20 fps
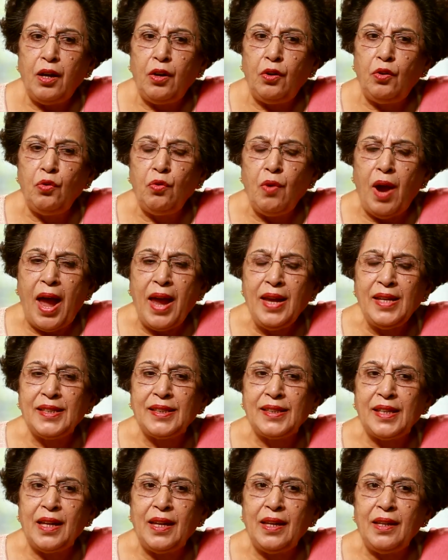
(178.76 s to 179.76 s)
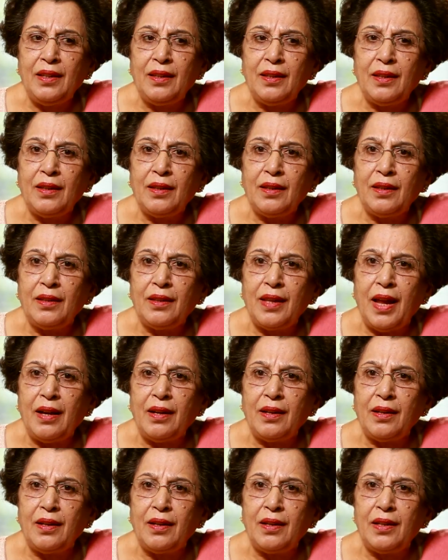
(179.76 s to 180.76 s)
Do I say
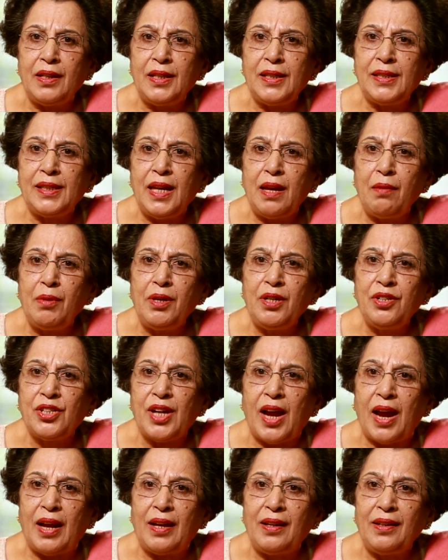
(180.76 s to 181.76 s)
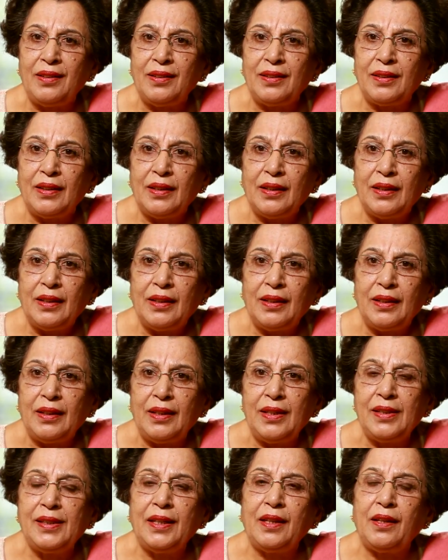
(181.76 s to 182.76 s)
that a disabled child
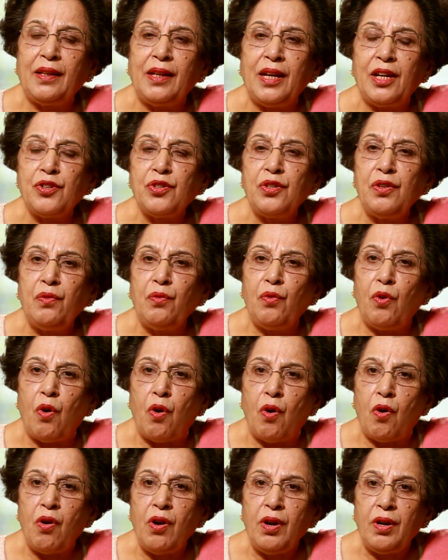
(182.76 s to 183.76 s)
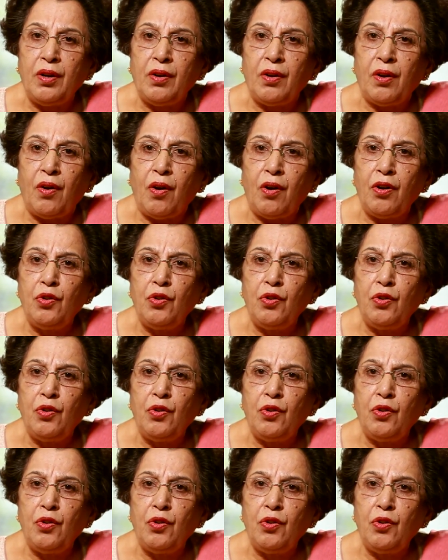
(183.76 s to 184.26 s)
is the creation of God? Or